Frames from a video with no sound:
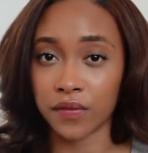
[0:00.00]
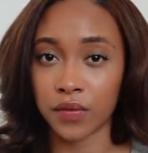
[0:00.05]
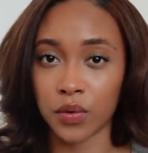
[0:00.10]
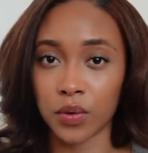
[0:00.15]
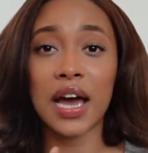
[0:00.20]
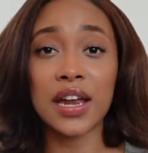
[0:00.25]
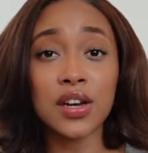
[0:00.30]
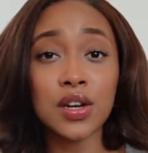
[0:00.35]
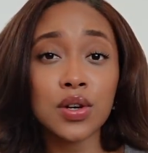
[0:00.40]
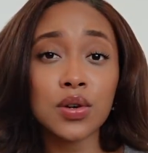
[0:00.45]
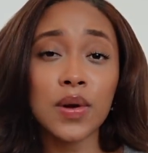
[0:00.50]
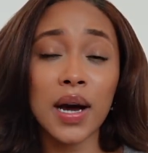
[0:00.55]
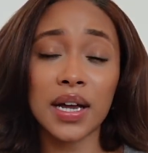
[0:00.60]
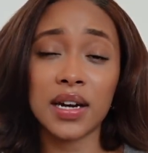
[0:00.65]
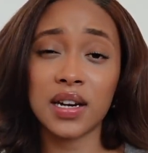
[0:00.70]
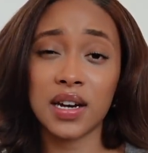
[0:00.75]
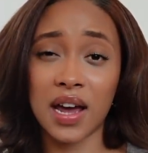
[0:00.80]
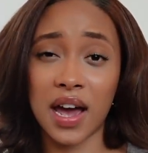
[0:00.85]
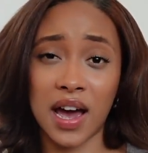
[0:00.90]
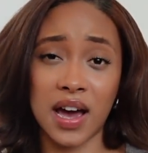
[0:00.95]
I knew I didn't
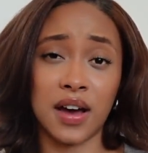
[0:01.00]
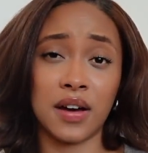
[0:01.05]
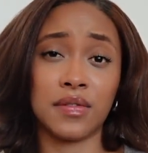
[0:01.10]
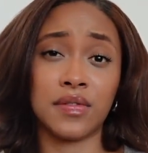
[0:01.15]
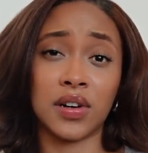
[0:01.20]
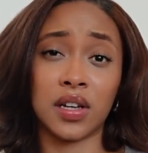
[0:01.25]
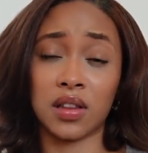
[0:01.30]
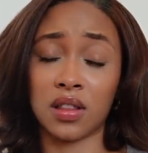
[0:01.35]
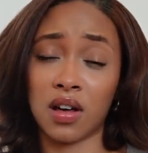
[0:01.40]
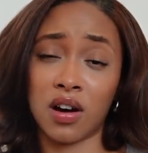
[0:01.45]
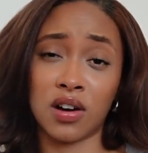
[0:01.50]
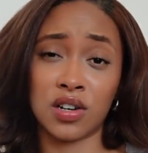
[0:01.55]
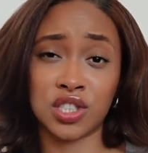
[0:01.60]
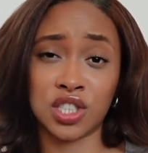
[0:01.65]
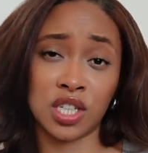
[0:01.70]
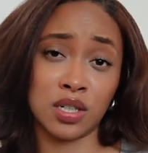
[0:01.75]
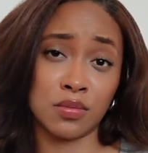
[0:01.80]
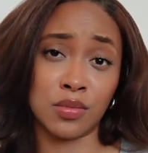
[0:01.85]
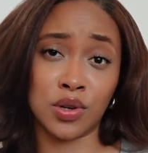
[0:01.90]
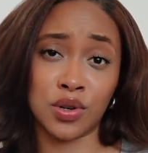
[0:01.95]
have a large
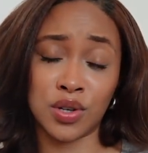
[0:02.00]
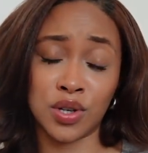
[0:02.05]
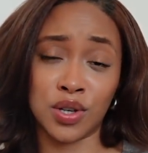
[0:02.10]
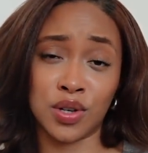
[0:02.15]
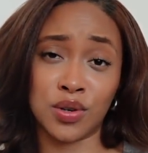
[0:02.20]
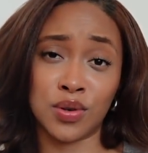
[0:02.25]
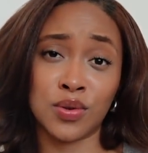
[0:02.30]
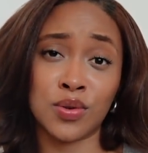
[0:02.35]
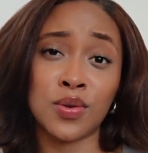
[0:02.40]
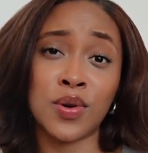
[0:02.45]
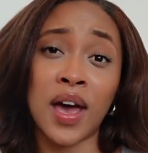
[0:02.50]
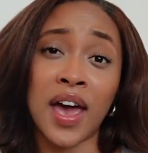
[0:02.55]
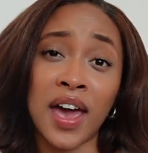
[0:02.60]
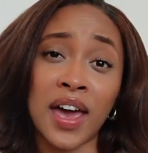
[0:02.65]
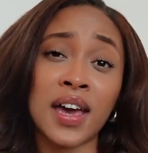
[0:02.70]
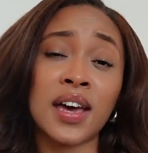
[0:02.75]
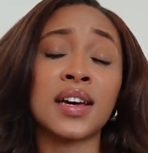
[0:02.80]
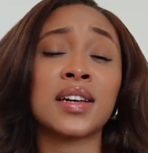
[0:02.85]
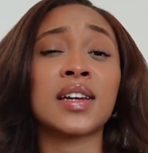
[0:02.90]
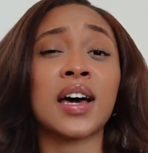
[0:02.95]
MOQ
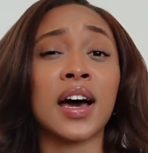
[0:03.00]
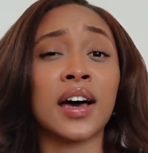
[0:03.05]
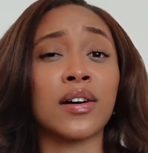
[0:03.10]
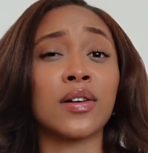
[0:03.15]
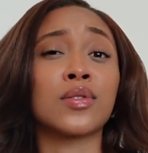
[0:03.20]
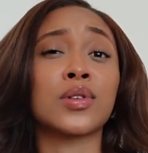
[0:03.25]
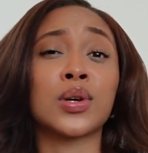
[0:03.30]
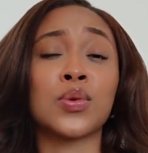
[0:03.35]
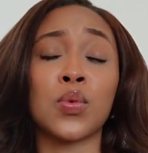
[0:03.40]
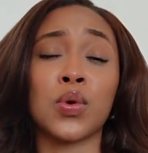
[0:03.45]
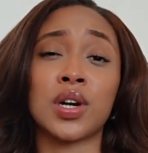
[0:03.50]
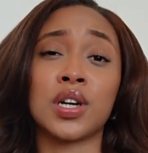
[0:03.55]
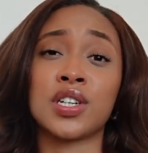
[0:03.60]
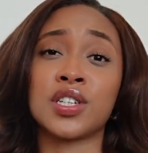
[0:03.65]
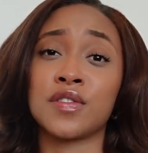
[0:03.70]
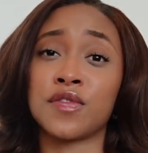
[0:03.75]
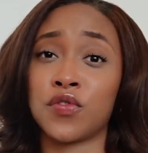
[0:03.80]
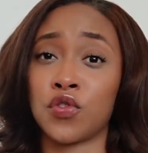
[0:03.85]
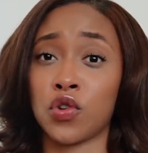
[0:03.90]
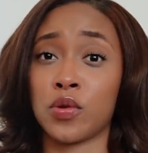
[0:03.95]
and I only wanted to
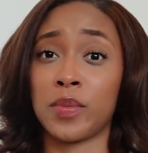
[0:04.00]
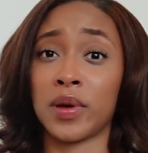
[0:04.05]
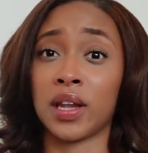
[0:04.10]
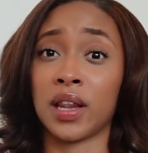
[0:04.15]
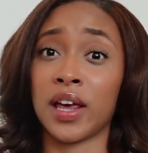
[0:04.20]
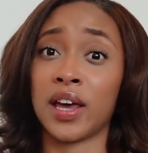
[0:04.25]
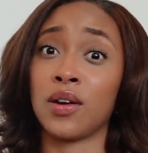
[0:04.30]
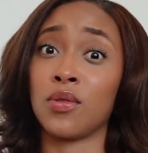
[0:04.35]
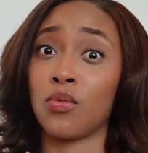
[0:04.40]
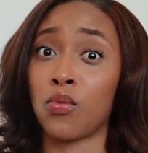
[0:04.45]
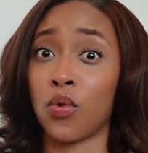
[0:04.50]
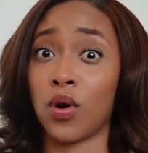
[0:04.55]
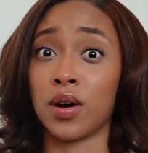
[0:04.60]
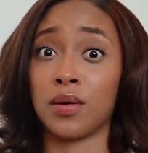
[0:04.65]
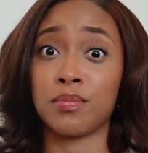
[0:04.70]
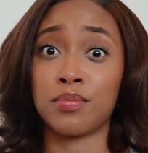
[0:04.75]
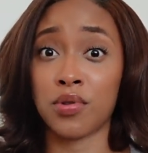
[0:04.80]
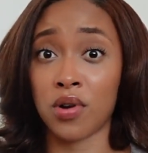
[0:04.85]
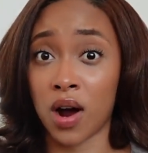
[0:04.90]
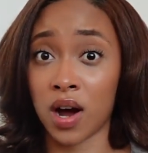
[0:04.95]
formulate one
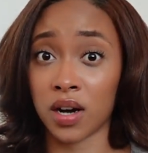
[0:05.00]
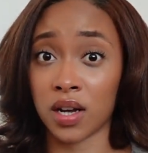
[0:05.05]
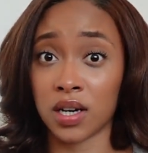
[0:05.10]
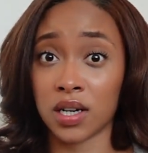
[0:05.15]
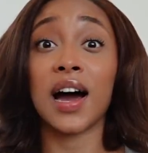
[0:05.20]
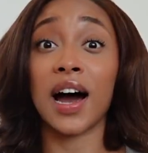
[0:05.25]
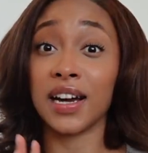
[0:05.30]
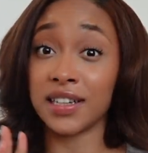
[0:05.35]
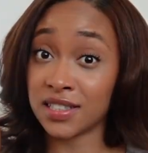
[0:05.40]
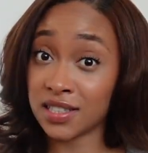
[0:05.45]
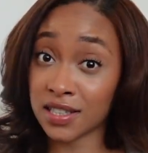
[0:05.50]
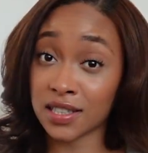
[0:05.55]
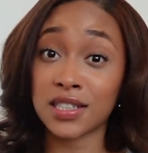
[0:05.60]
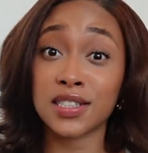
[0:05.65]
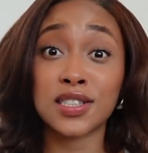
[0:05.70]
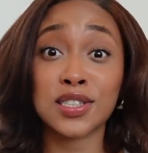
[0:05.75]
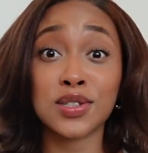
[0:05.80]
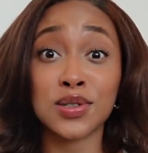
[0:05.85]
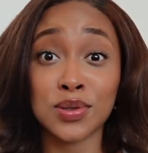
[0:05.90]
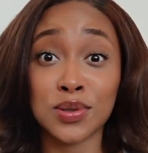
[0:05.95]
product. I
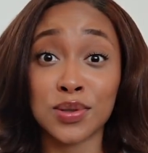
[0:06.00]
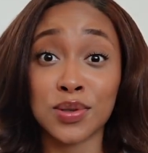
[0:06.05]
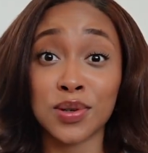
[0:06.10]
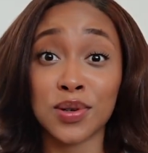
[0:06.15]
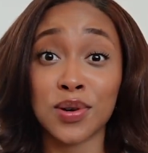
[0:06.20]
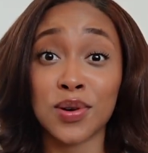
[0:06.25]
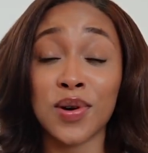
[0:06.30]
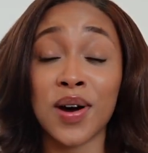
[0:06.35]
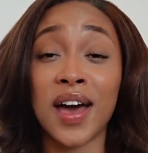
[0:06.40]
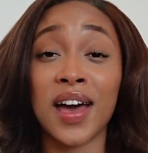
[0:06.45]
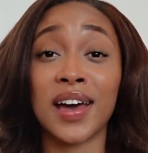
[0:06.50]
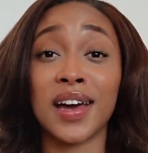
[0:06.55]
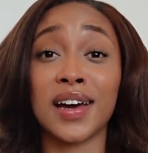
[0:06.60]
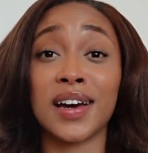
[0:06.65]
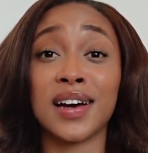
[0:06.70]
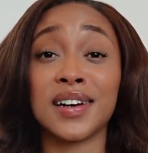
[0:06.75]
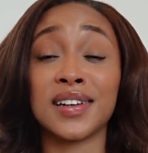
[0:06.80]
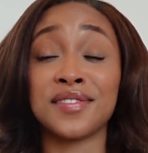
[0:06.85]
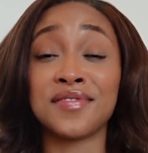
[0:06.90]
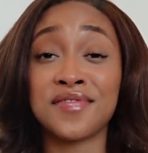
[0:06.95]
took it to Google
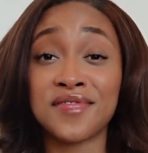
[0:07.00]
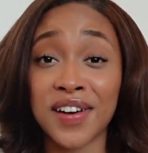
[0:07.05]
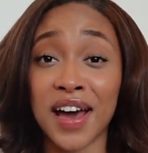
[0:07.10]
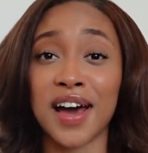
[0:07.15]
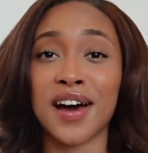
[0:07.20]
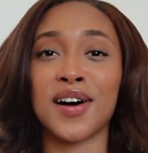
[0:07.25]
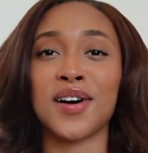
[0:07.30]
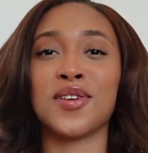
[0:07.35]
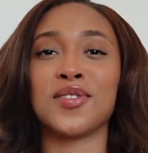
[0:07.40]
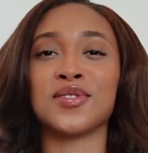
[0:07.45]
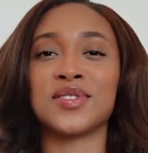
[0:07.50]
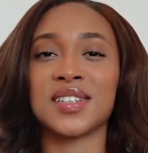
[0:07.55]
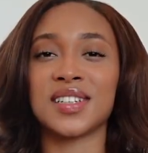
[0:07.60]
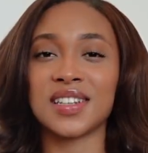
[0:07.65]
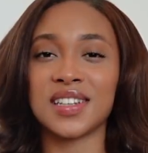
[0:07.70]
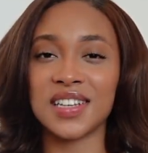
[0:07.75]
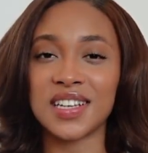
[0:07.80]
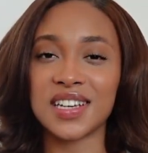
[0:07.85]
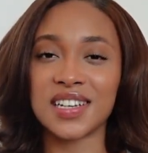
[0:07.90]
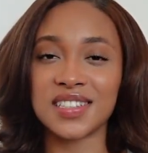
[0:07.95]
and
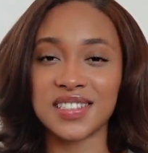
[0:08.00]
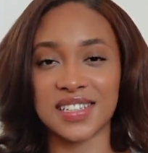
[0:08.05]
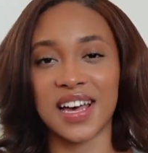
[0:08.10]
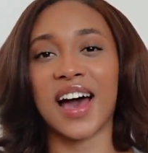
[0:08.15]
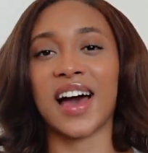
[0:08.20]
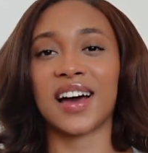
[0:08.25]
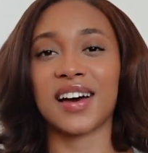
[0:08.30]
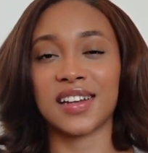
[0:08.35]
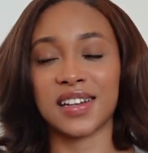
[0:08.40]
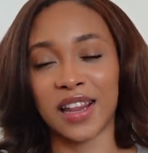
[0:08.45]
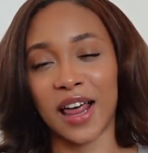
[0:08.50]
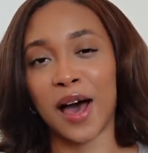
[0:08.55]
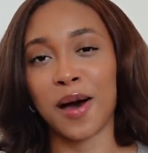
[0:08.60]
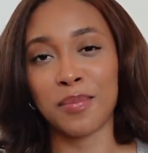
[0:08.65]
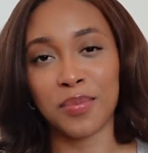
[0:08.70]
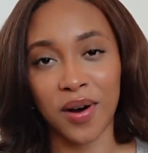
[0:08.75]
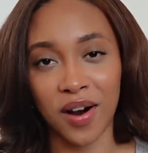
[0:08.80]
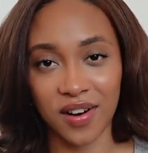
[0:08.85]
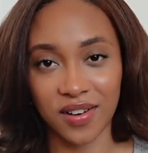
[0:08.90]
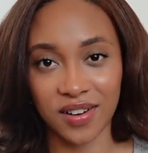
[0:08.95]
found the exact
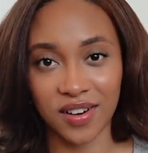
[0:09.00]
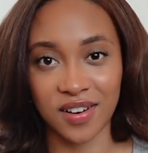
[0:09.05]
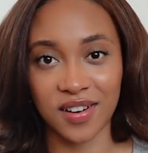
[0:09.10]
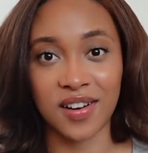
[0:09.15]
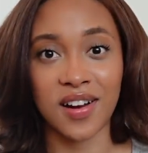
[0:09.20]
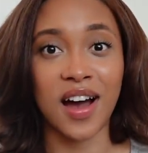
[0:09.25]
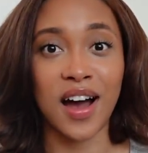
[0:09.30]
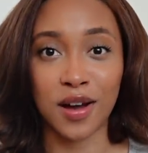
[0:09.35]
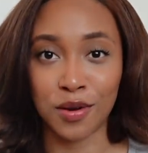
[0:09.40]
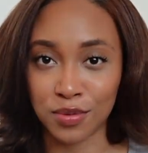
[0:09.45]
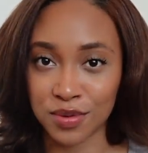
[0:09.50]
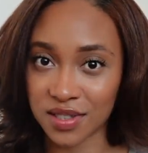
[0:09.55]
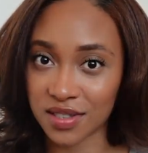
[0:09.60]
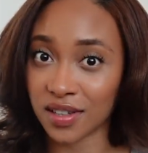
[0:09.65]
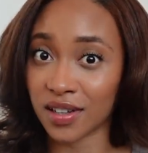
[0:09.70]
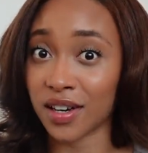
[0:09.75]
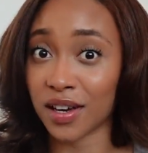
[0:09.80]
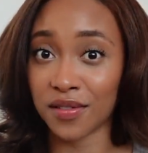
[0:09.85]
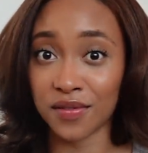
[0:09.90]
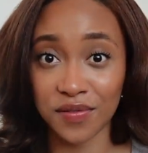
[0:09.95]
lab partner I
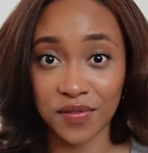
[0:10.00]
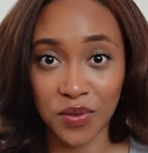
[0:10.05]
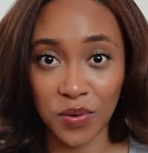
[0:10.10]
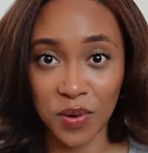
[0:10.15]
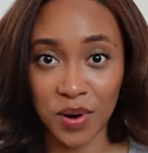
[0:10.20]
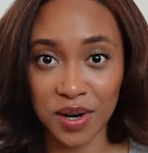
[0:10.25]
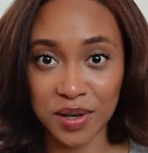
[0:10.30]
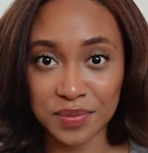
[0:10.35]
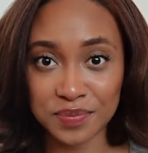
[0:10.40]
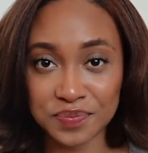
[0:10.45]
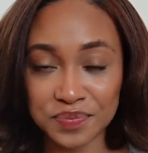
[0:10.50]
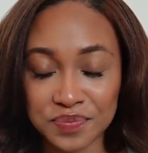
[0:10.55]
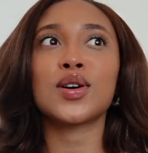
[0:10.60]
was looking for.